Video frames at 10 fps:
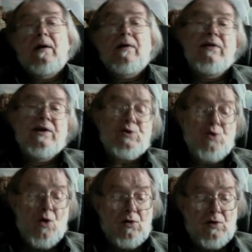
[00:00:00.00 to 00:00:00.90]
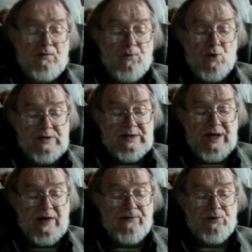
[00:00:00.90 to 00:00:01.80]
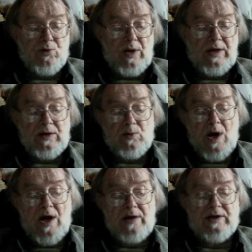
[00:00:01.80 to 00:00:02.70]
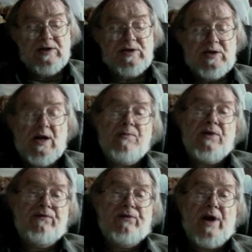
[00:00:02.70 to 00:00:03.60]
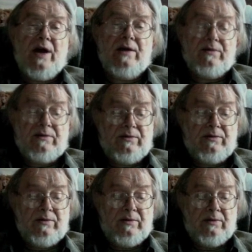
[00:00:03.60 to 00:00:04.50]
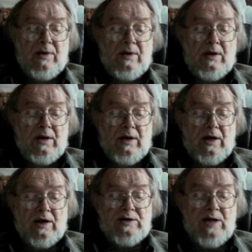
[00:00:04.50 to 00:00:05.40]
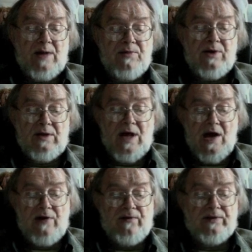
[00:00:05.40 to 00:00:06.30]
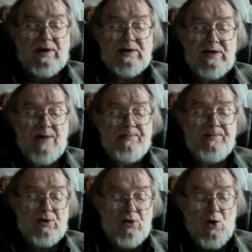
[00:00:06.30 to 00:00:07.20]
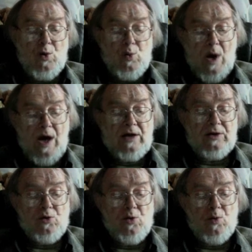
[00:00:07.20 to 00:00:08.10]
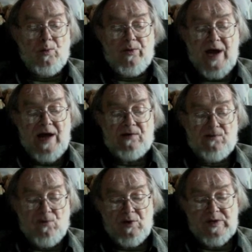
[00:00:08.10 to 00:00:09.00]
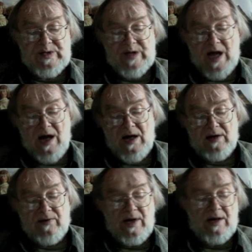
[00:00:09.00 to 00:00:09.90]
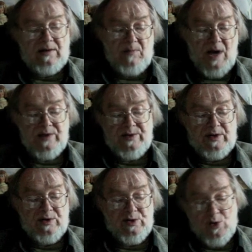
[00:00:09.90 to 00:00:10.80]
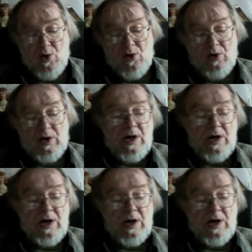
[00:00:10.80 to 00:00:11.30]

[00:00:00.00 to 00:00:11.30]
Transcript: The song was left to anyone except the friend except the loved, except no one whom that was sung, that buzzing song